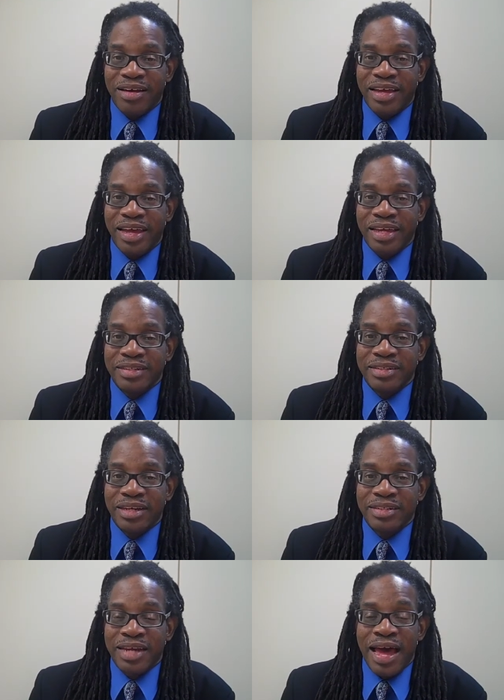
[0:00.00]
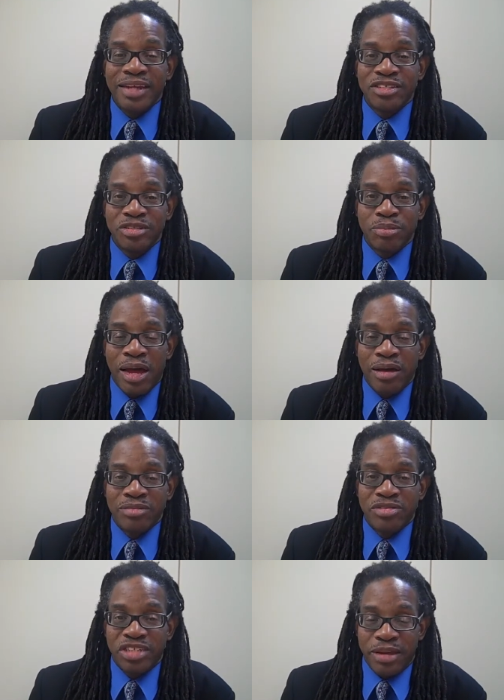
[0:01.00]
and knowledge about
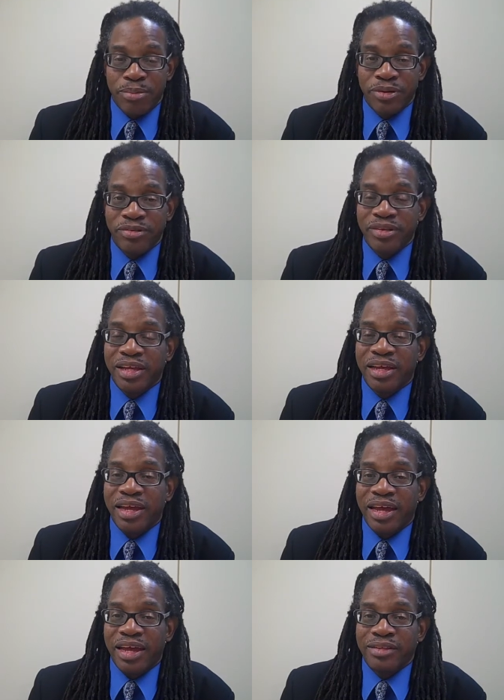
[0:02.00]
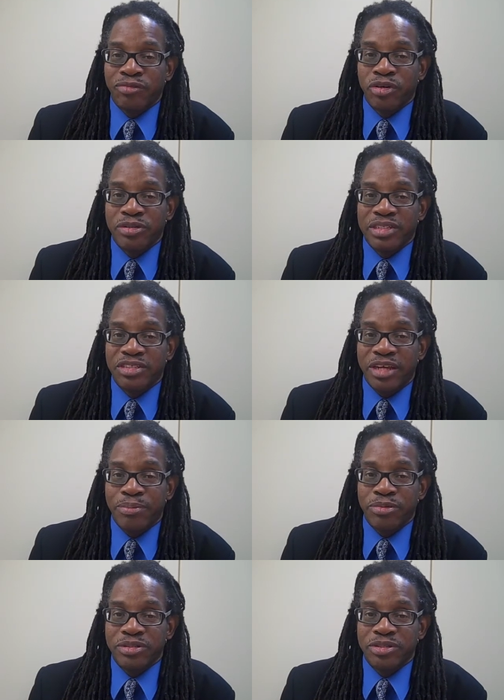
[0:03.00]
JAPER and the work that
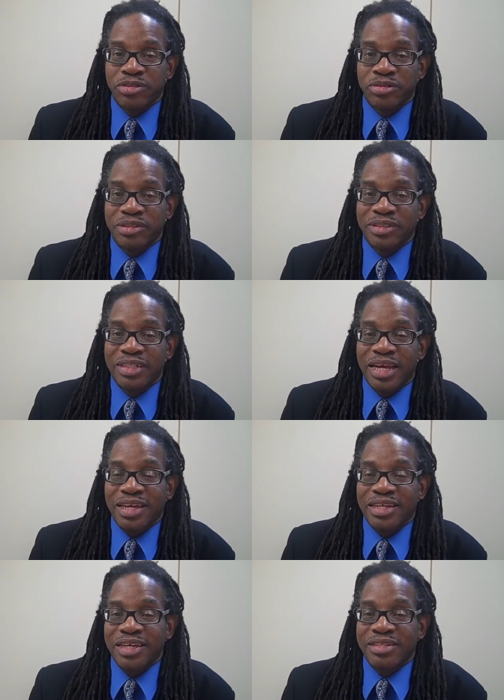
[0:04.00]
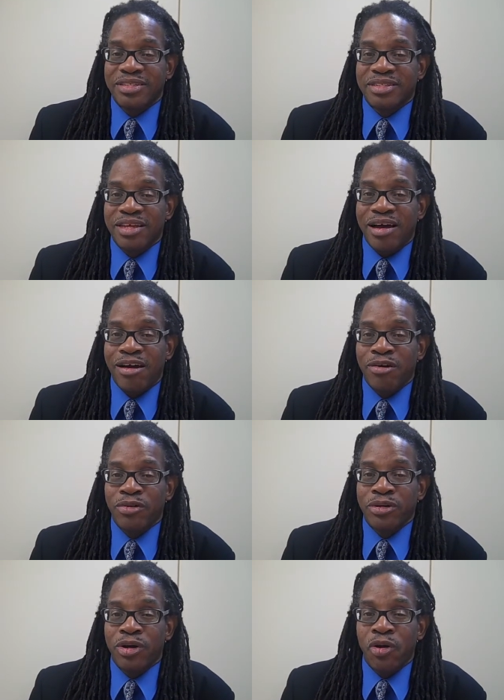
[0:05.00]
JAPER is doing. It's our
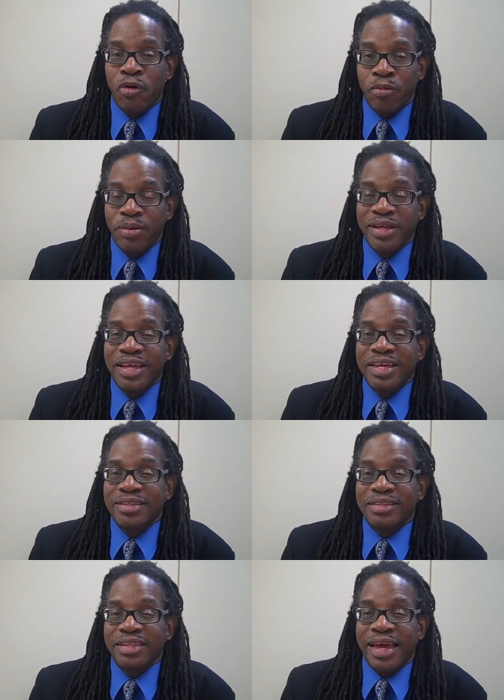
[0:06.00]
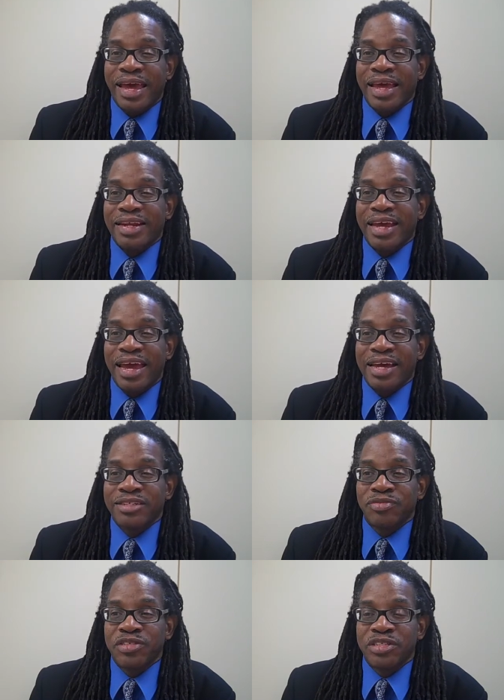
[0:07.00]
hope that
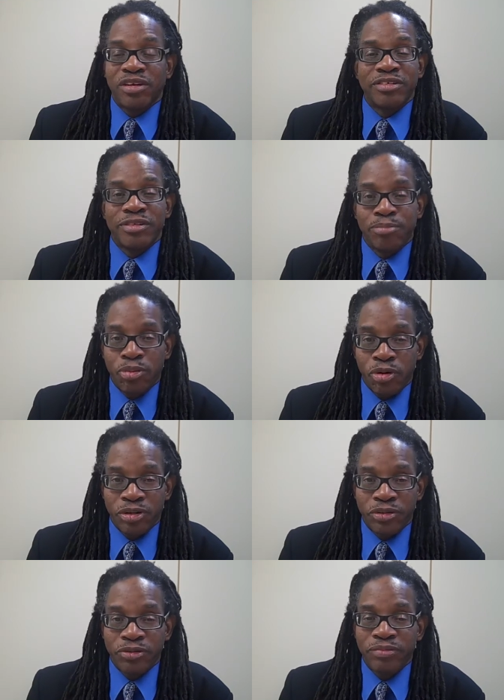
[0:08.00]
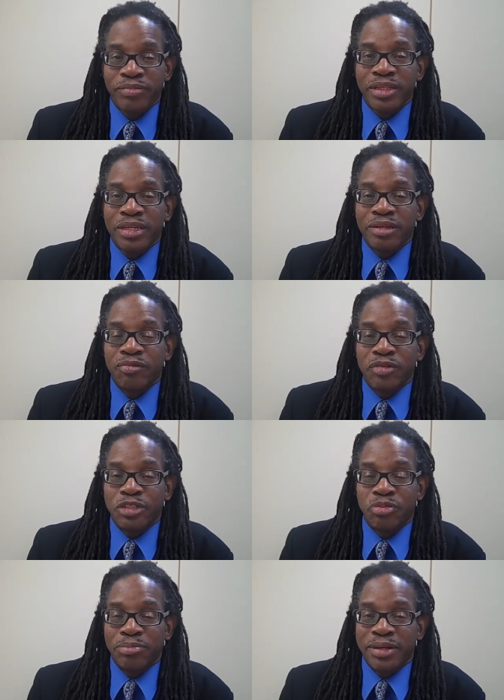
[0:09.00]
as a result of the portal,
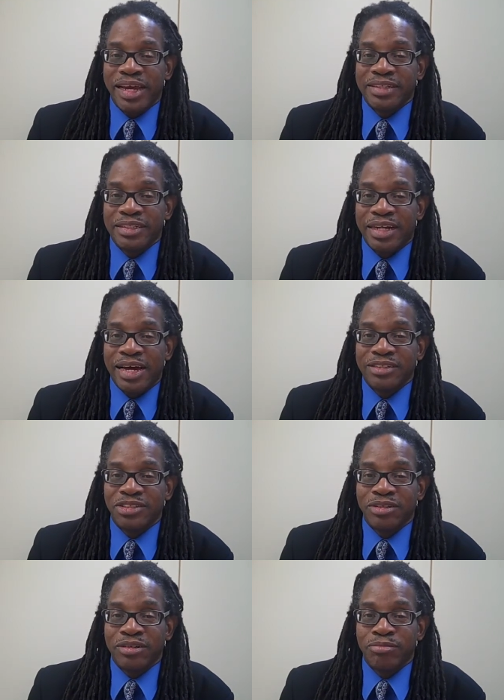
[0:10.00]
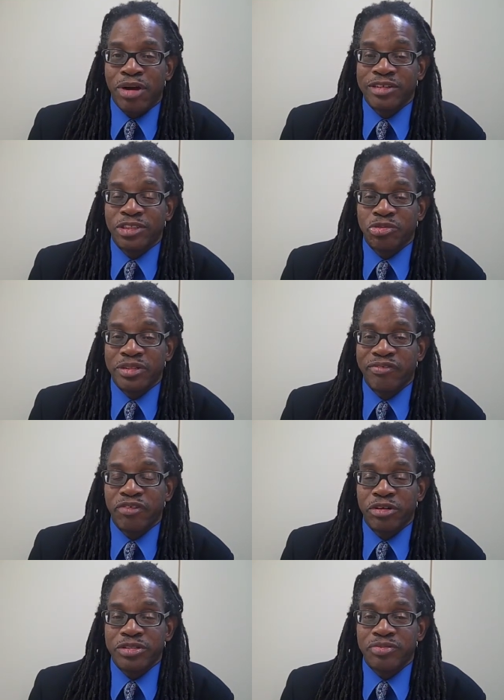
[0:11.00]
which we plan to launch on March
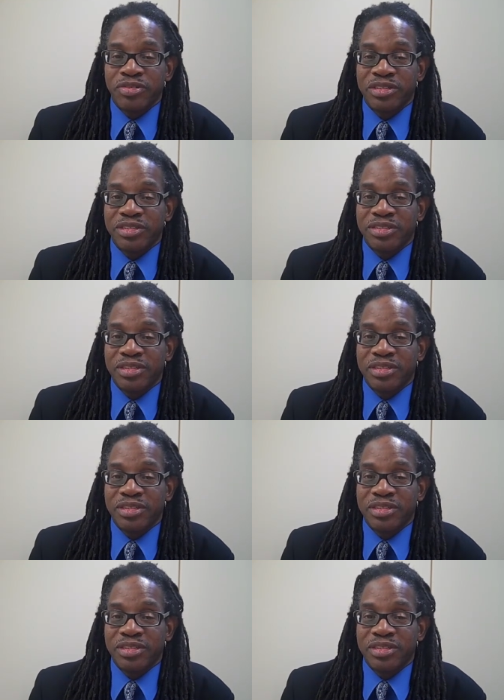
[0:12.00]
21st, which is